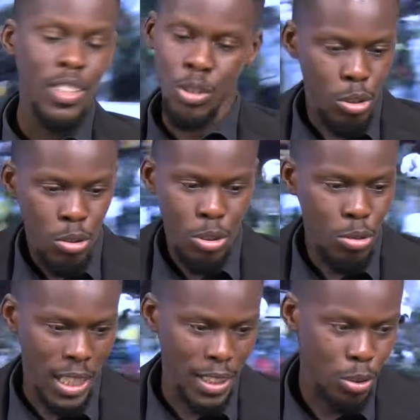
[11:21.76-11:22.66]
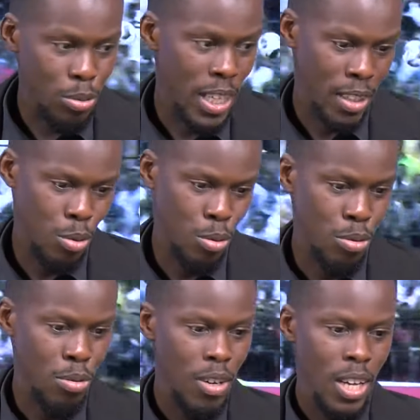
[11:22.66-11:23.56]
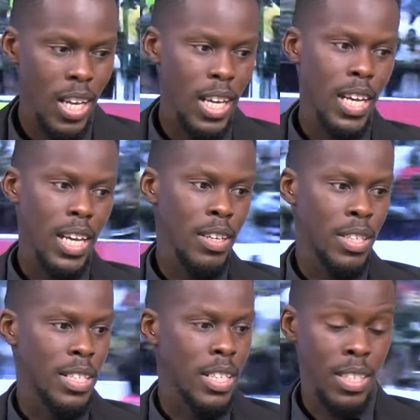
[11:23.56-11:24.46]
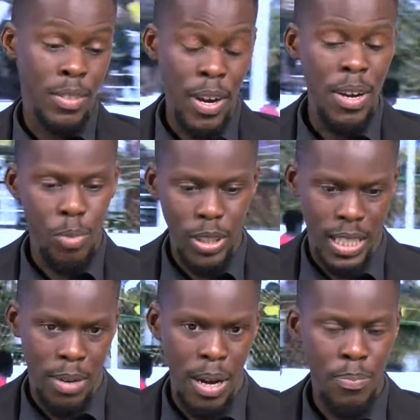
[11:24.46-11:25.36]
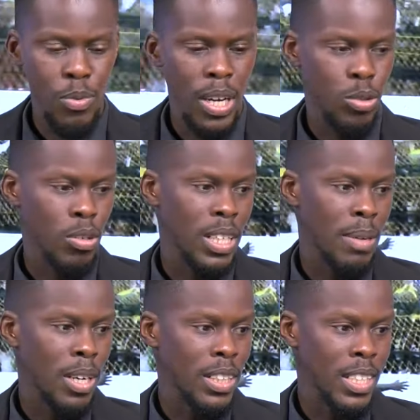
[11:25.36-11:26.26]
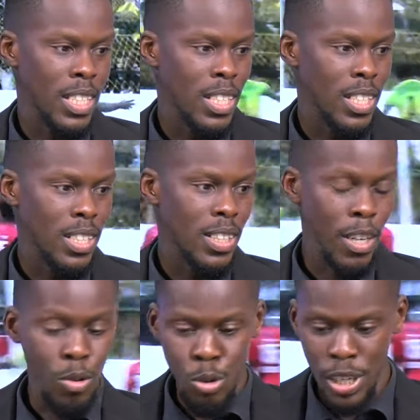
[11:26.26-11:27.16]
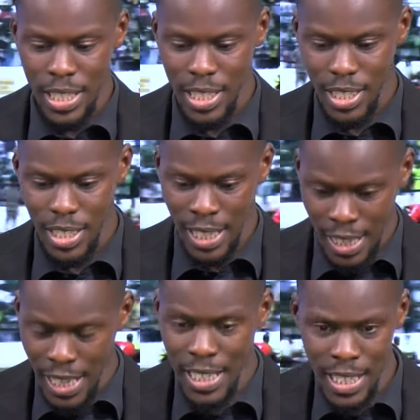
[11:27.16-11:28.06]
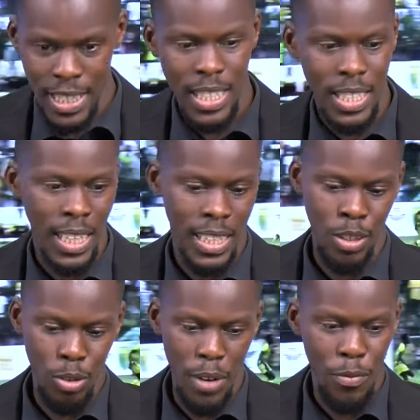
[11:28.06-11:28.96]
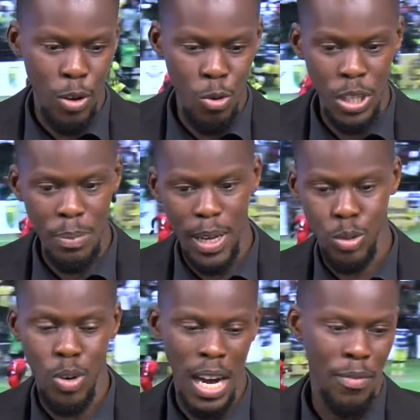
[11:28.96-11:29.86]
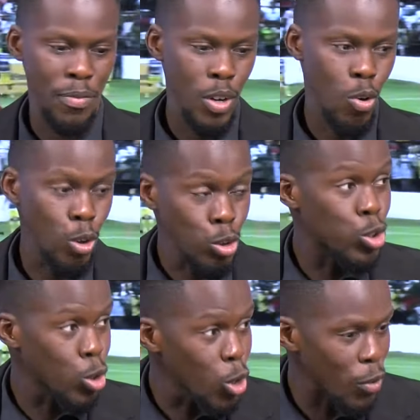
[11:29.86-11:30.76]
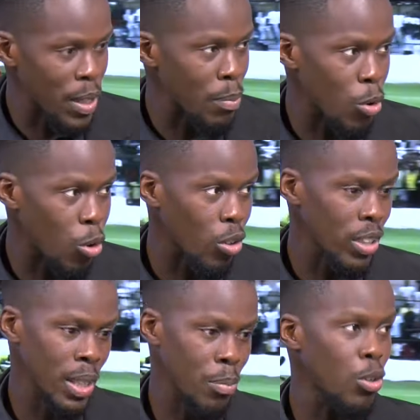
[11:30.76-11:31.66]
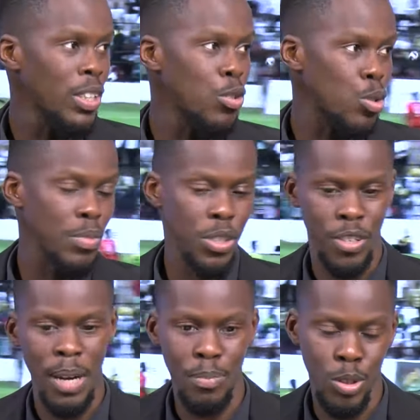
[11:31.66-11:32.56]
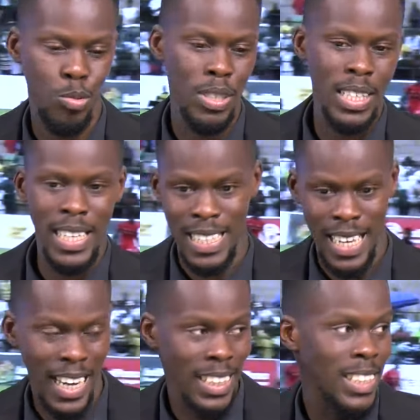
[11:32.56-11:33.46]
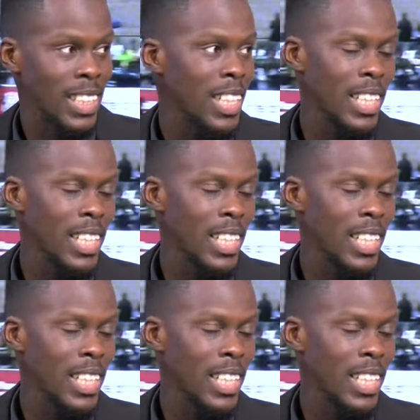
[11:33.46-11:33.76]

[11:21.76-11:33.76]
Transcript: You can't do that. So it's very important. I'm happy we are talking about this. The rule it clearly states that in order for a goalkeeper to have control of the ball needs to be trapped between his hand